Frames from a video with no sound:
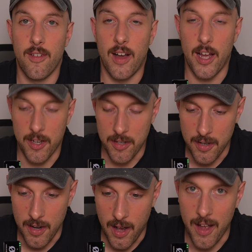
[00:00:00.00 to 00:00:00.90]
I could
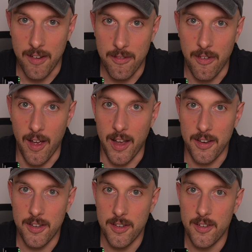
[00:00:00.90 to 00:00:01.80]
not, in
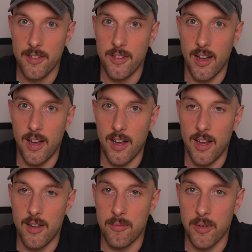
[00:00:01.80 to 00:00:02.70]
fact,
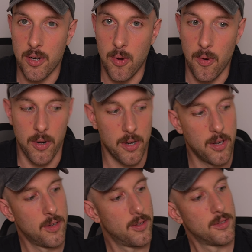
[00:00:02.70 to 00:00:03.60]
record.
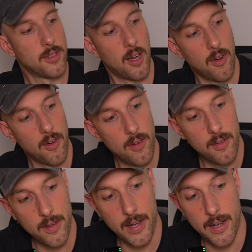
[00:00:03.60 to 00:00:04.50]
So
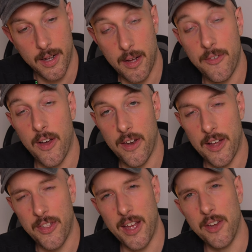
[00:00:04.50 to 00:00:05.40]
I found
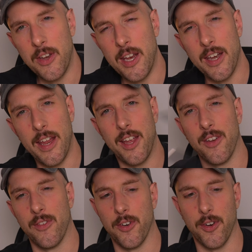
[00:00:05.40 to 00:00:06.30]
out that you needed a
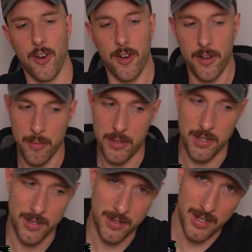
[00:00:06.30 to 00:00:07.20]
converter card, which is